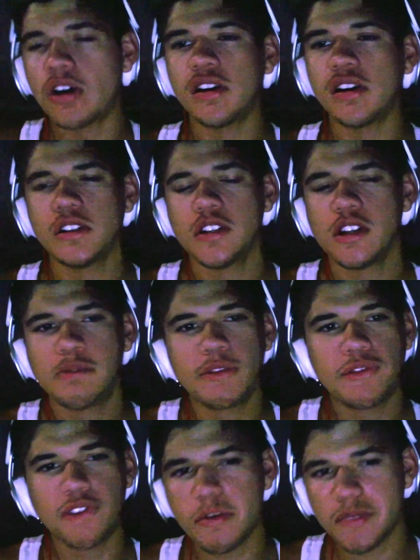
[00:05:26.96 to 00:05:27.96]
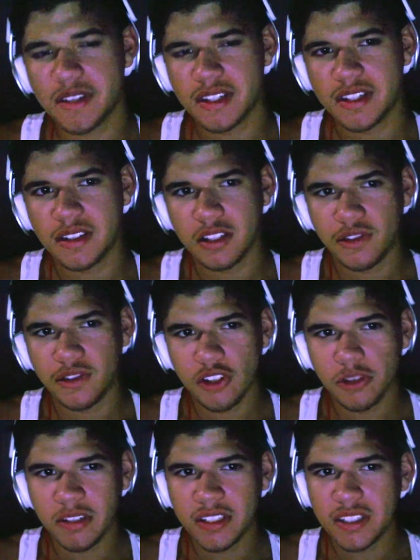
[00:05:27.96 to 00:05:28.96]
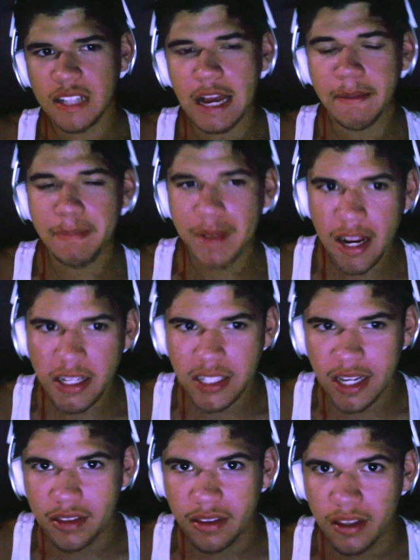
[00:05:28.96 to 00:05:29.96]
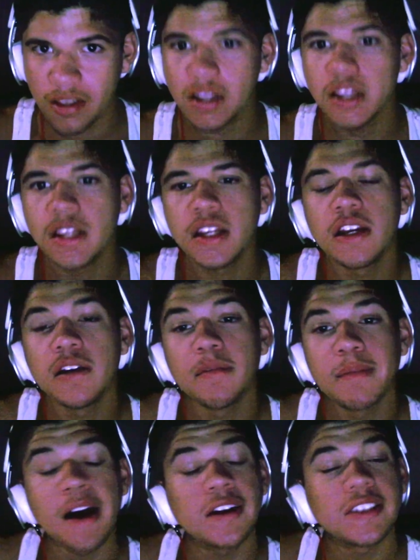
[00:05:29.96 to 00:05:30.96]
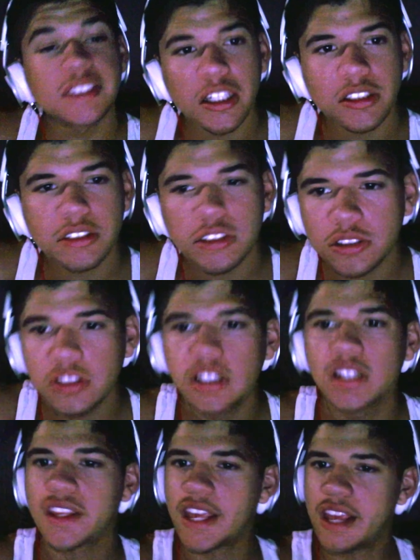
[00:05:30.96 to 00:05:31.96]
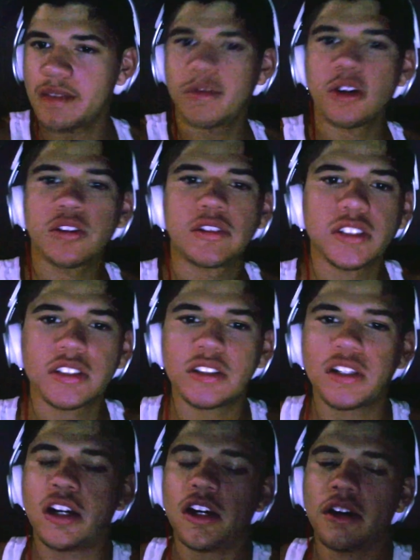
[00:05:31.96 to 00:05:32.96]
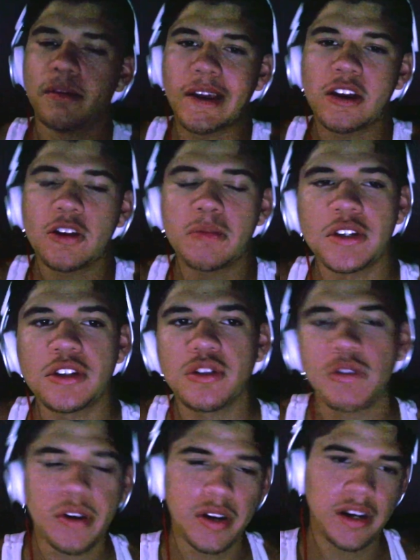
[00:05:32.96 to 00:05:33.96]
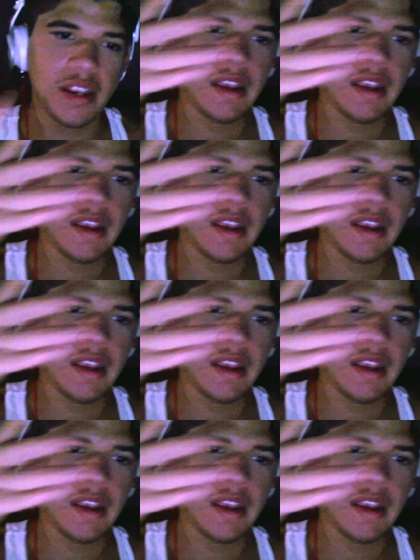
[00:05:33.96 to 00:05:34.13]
overall, performances in this film is top notch, I think. Miles Teller, Kate Mara, uh, Michael B.